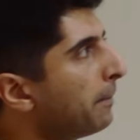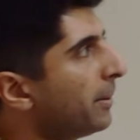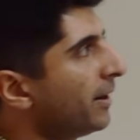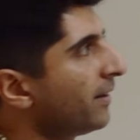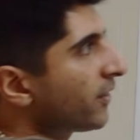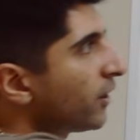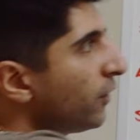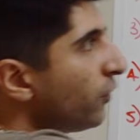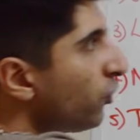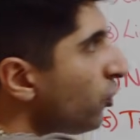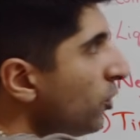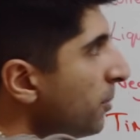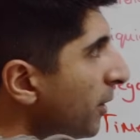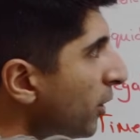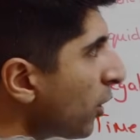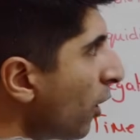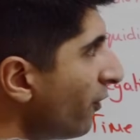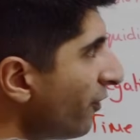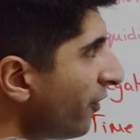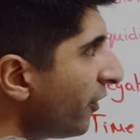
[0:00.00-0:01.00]
But if
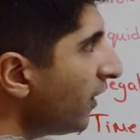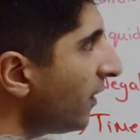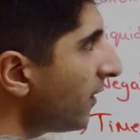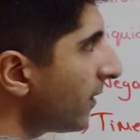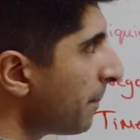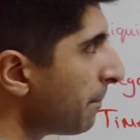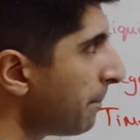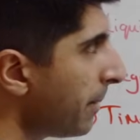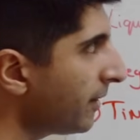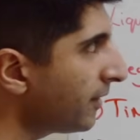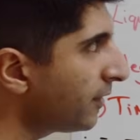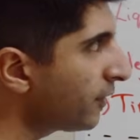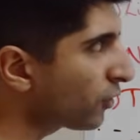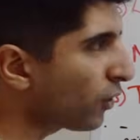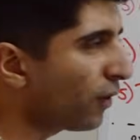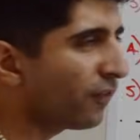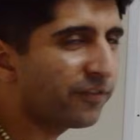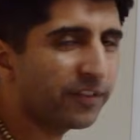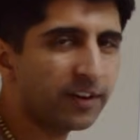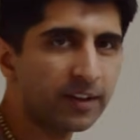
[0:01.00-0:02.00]
consumer confidence and business
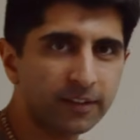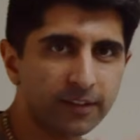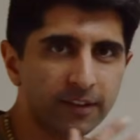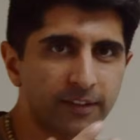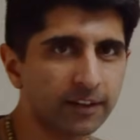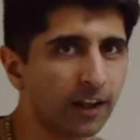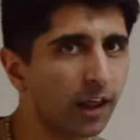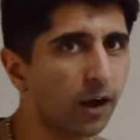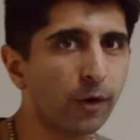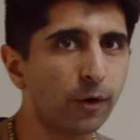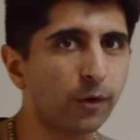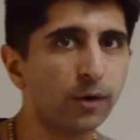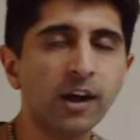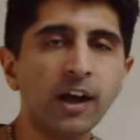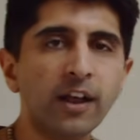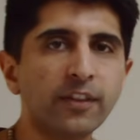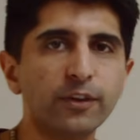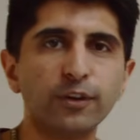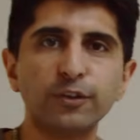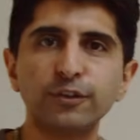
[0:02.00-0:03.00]
confidence is low,
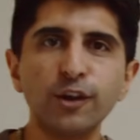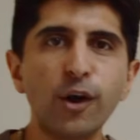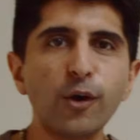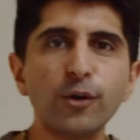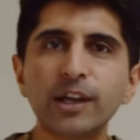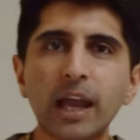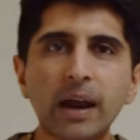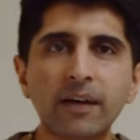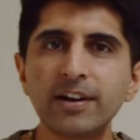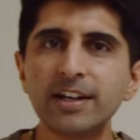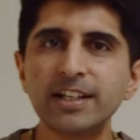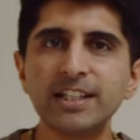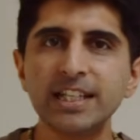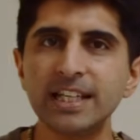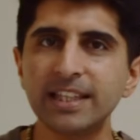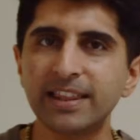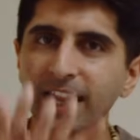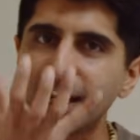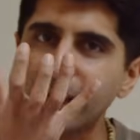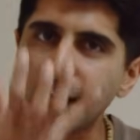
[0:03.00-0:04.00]
there is no
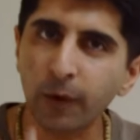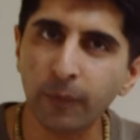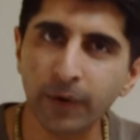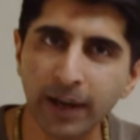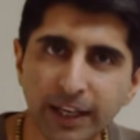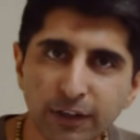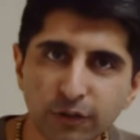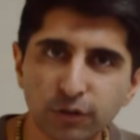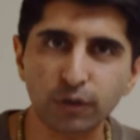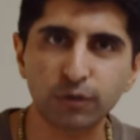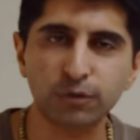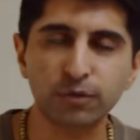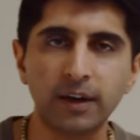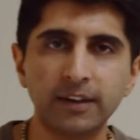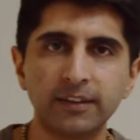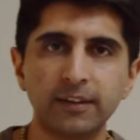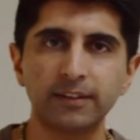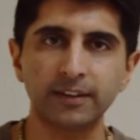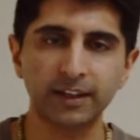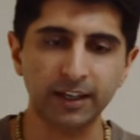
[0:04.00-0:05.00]
guarantee that lower interest
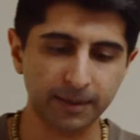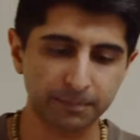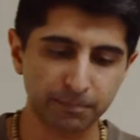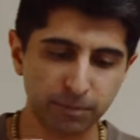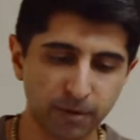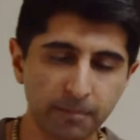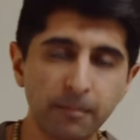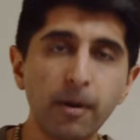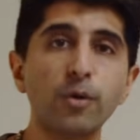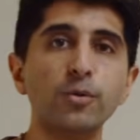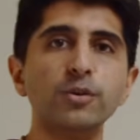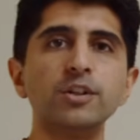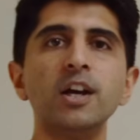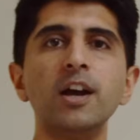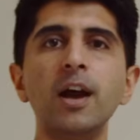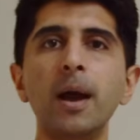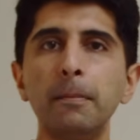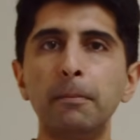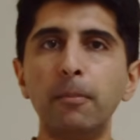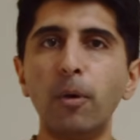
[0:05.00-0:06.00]
rates is going to promote
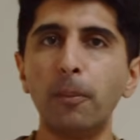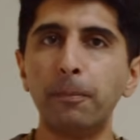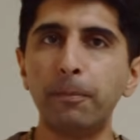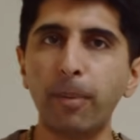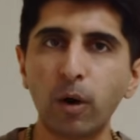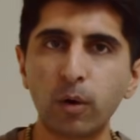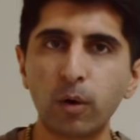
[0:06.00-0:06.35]
more